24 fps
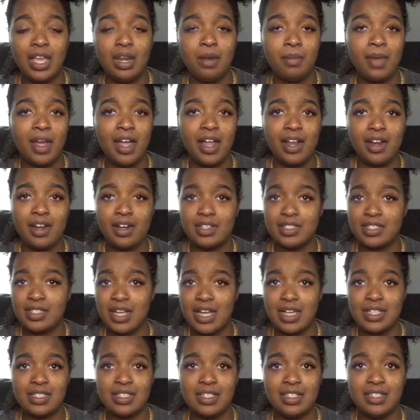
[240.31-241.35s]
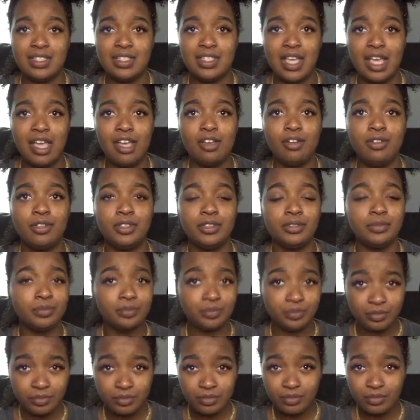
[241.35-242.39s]
and my hair is nice and detangled,
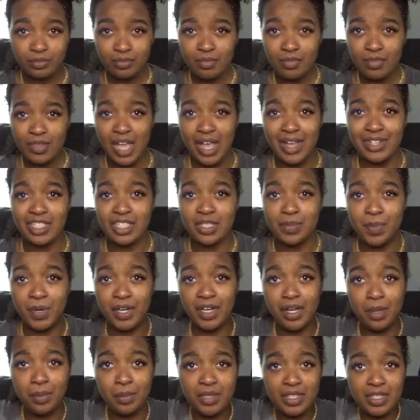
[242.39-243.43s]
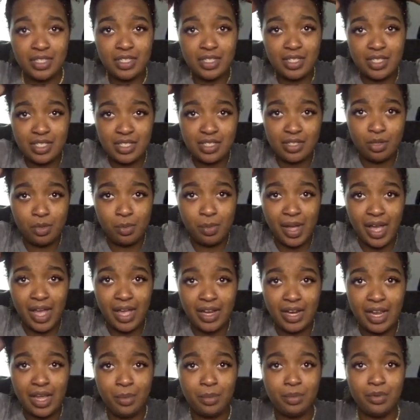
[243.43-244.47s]
I just put it up into this little
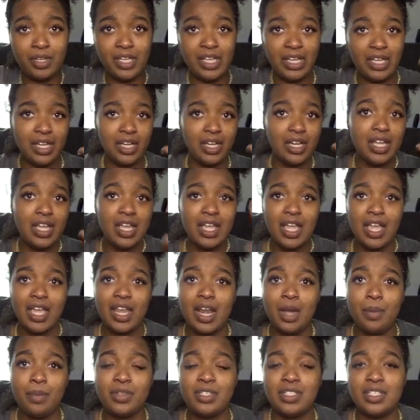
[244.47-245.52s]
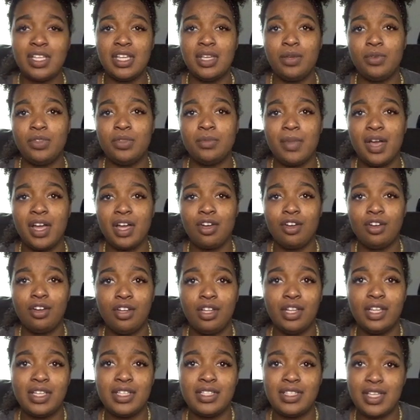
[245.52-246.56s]
pineapple here, and I proceed with my
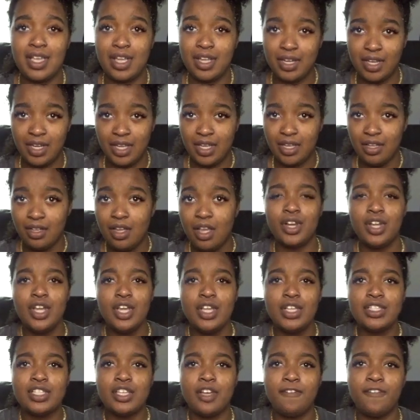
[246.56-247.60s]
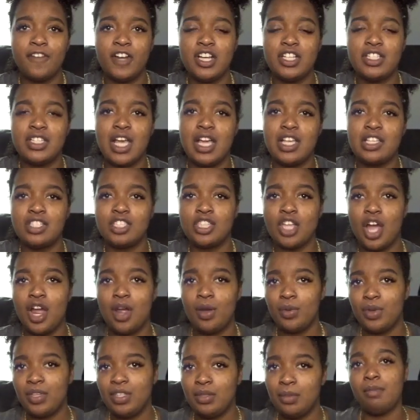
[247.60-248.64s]
curling technique. So first I
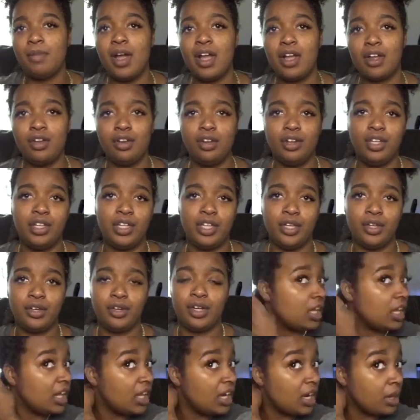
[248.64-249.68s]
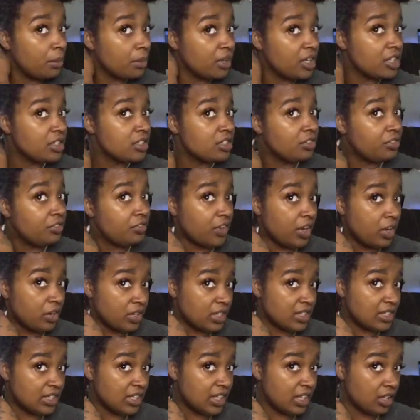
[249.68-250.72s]
start with my curling cream, and I'm going to
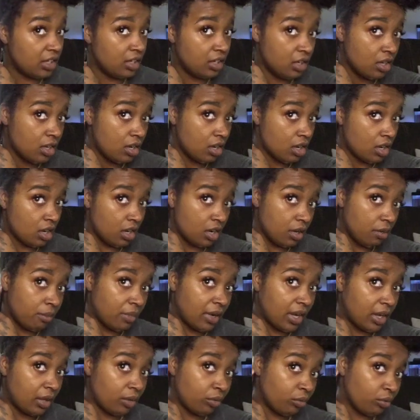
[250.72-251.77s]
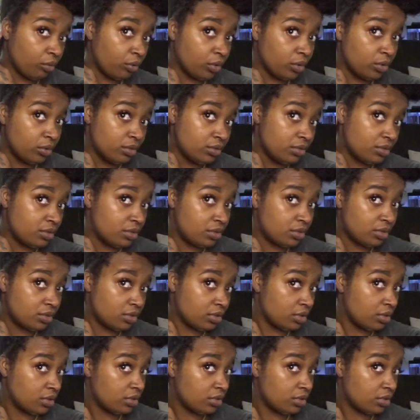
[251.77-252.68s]
focus it on my roots.